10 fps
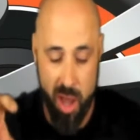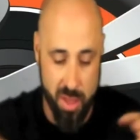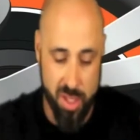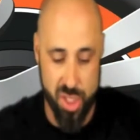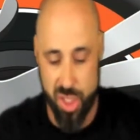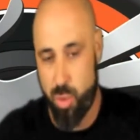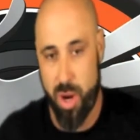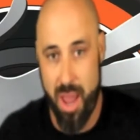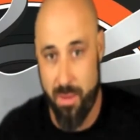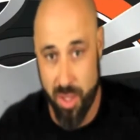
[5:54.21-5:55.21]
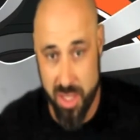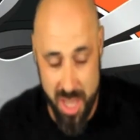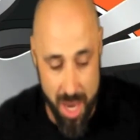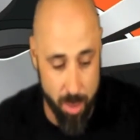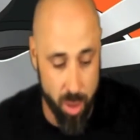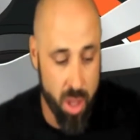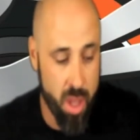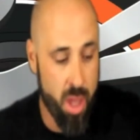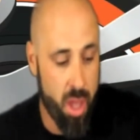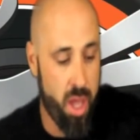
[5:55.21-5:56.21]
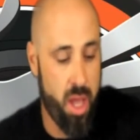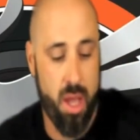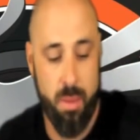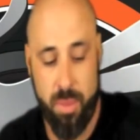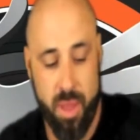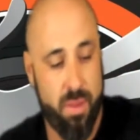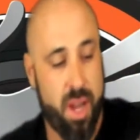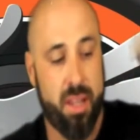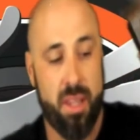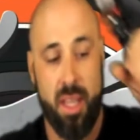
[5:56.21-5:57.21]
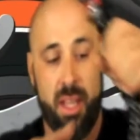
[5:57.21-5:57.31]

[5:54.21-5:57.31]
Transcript: This is just what I have on the table. They've got the